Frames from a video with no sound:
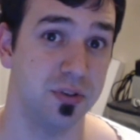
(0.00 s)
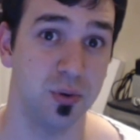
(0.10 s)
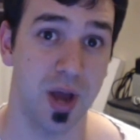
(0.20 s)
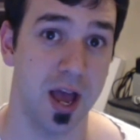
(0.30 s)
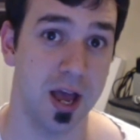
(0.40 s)

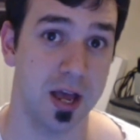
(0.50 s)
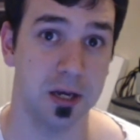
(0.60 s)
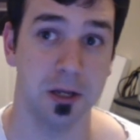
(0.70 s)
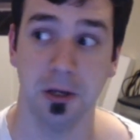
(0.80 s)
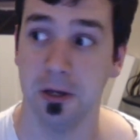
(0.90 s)
you
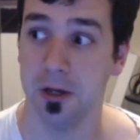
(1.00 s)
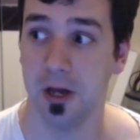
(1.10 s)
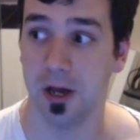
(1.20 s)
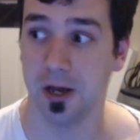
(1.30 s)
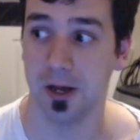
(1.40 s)
add
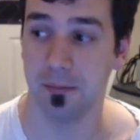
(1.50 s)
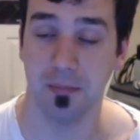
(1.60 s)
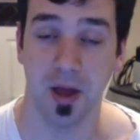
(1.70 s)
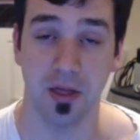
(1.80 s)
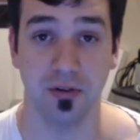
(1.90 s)

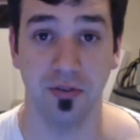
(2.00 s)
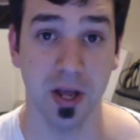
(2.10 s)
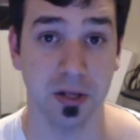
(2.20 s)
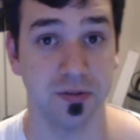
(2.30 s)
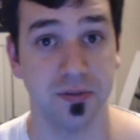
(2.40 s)
other
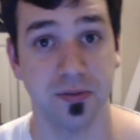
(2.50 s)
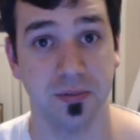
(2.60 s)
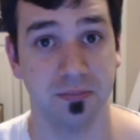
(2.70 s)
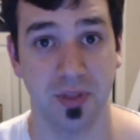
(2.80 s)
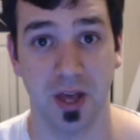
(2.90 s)

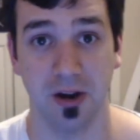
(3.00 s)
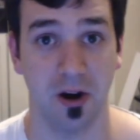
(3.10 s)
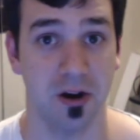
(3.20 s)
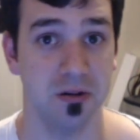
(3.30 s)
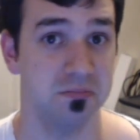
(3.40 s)
fans that
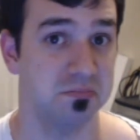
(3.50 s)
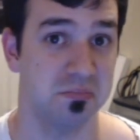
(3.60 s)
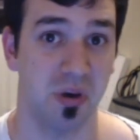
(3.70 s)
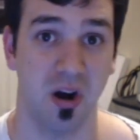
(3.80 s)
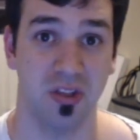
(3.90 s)
aren't
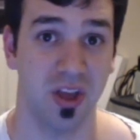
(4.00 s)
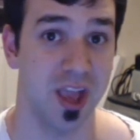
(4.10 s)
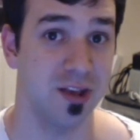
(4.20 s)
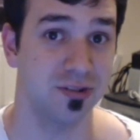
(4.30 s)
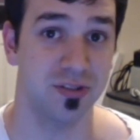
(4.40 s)
part of the
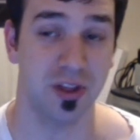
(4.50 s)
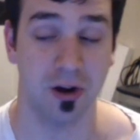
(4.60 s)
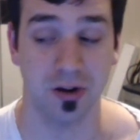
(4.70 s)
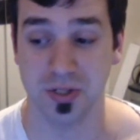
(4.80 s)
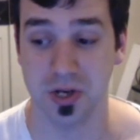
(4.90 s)
case, that
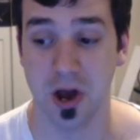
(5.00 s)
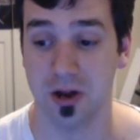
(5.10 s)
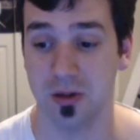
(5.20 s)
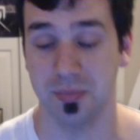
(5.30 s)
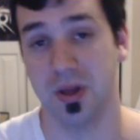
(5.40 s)
aren't
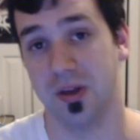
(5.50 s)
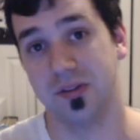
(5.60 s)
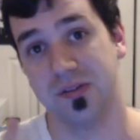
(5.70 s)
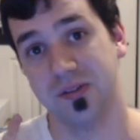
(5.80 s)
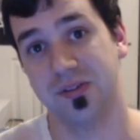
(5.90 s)
stock,
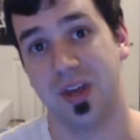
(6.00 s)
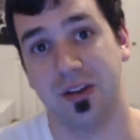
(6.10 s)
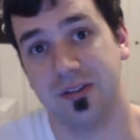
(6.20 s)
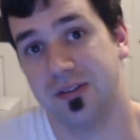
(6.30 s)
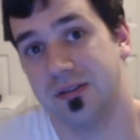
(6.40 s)
because
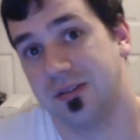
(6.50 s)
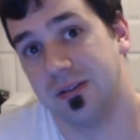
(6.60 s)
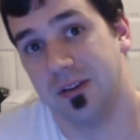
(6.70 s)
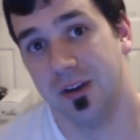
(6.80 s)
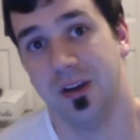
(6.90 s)
that's,
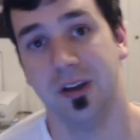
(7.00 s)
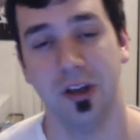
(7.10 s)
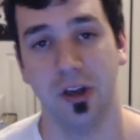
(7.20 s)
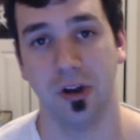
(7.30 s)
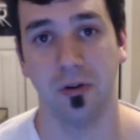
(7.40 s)

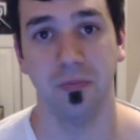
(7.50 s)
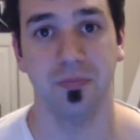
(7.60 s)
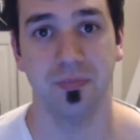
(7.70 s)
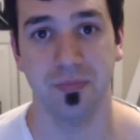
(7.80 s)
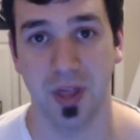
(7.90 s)
you know,
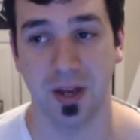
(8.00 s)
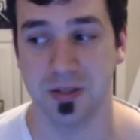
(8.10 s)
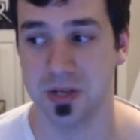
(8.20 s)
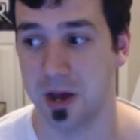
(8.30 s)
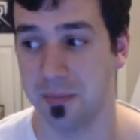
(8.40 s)

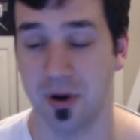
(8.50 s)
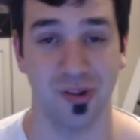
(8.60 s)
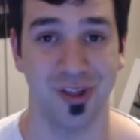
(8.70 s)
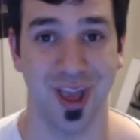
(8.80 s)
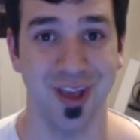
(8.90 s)
that's not part
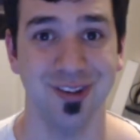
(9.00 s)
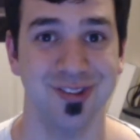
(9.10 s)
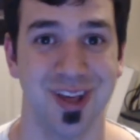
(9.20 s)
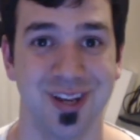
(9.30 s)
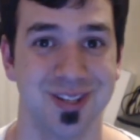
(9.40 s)
of the
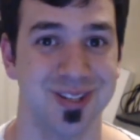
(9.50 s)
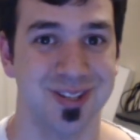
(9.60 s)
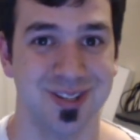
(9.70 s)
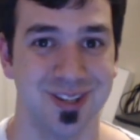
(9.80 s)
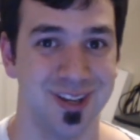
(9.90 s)
case.
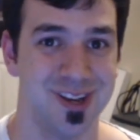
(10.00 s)
That's